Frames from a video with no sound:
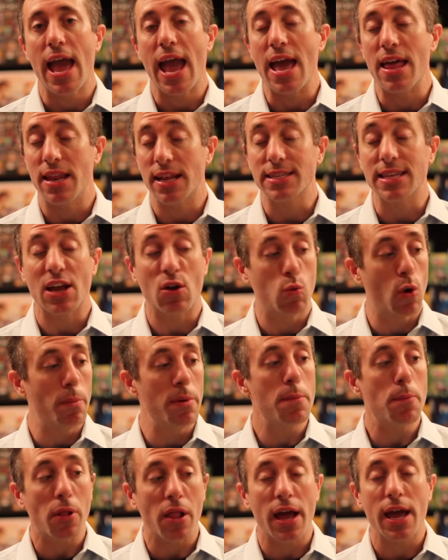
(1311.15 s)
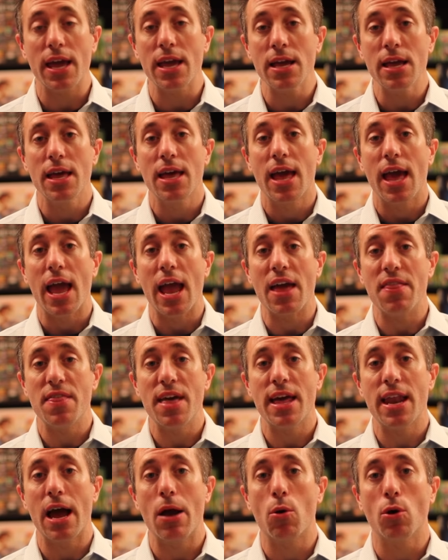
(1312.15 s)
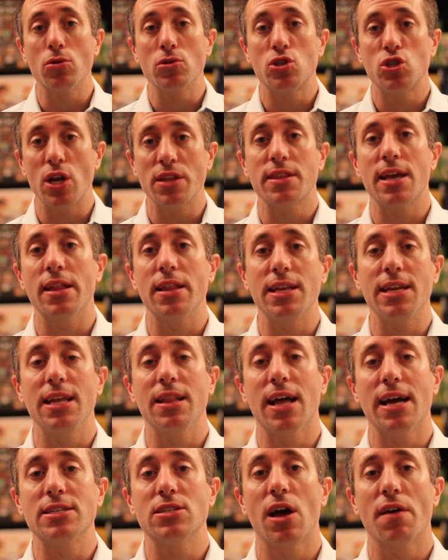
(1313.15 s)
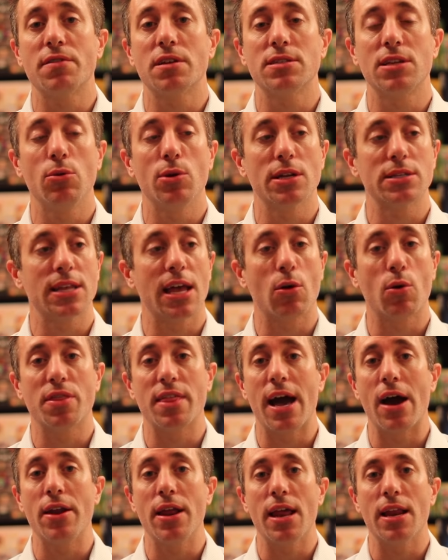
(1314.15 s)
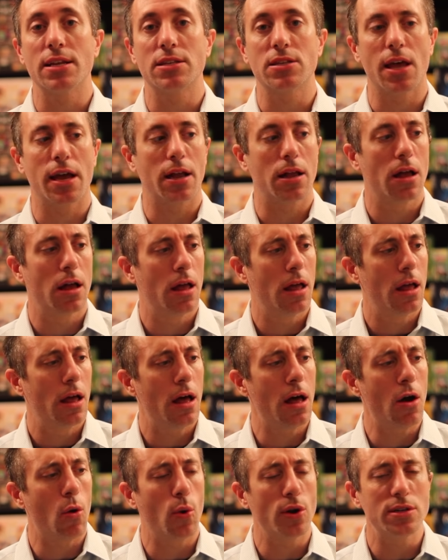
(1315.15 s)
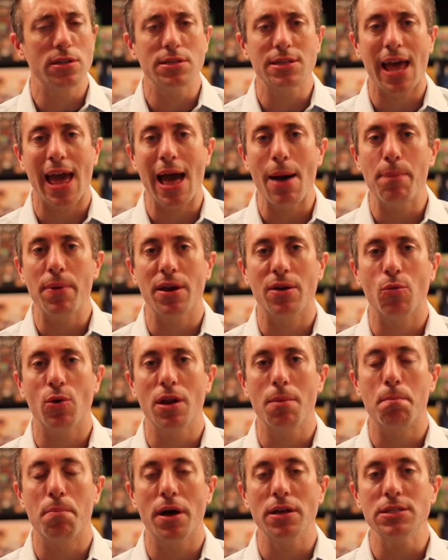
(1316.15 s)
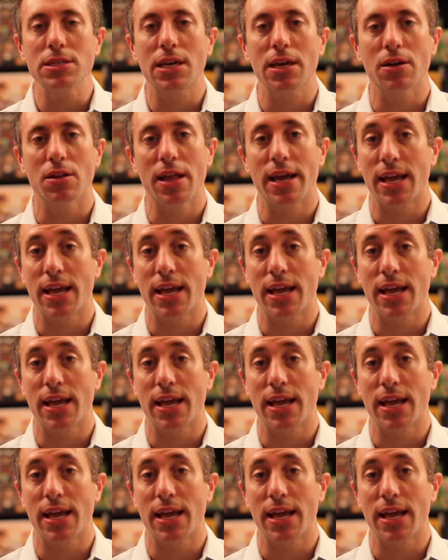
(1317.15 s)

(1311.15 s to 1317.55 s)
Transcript: And it's like, we'll be playing, and then I will shut the LED lights off to see what it's like without it, and it's like, oh, what just happened? What a buzzkill.